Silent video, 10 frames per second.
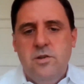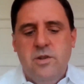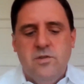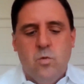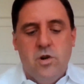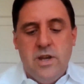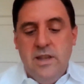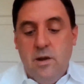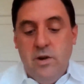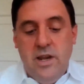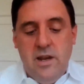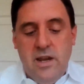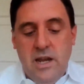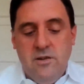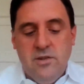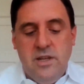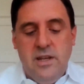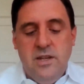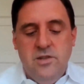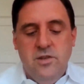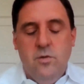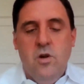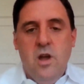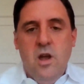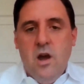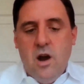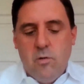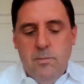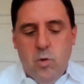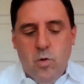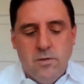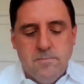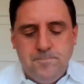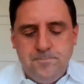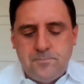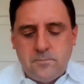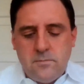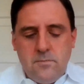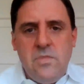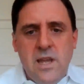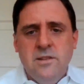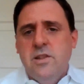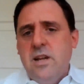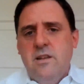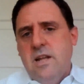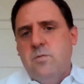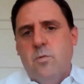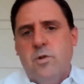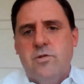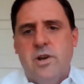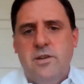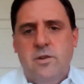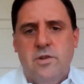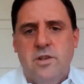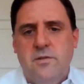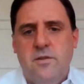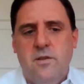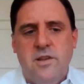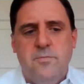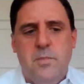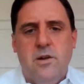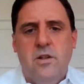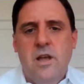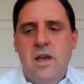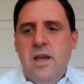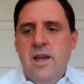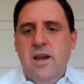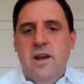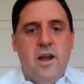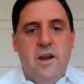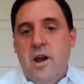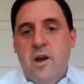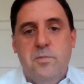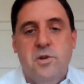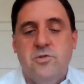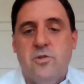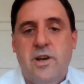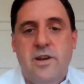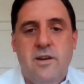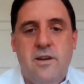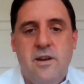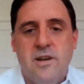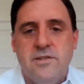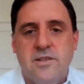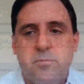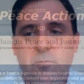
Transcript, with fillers: do this work, and they would annually issue a report. And so that, that's what we're trying to do with this, this bill. And I, I hope you'll join us in